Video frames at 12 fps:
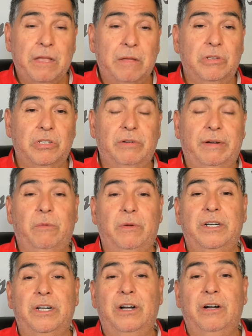Missouri 1
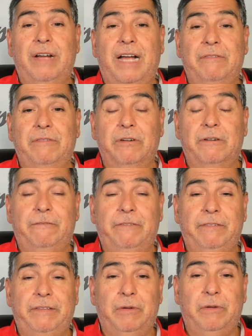0 after a
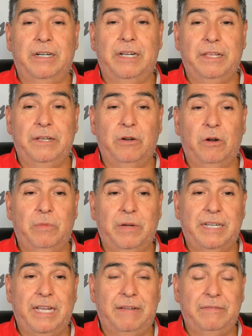51 0 home win
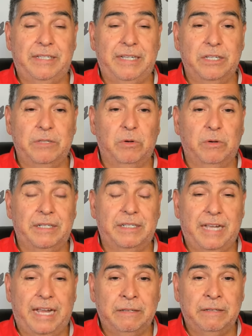to FCS Murray
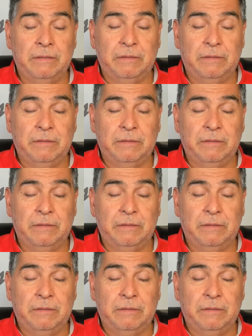State.